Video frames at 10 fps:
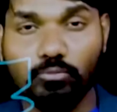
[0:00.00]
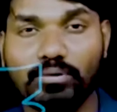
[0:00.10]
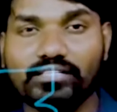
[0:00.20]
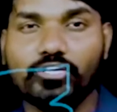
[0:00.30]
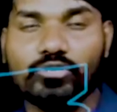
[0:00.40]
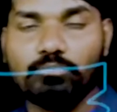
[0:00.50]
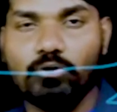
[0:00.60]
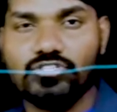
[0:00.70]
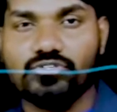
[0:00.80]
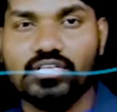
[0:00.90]
to bring the unit
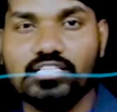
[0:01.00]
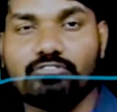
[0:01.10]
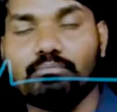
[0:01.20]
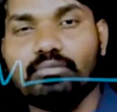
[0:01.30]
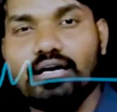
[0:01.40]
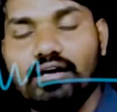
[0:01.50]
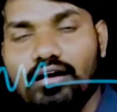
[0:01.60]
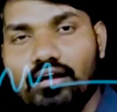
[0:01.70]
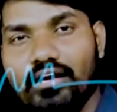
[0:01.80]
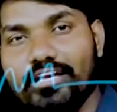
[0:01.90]
positive charge from
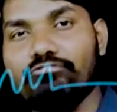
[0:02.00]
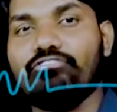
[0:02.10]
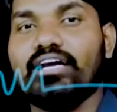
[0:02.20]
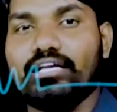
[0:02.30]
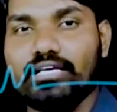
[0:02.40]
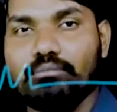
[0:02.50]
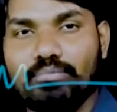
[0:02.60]
infinity,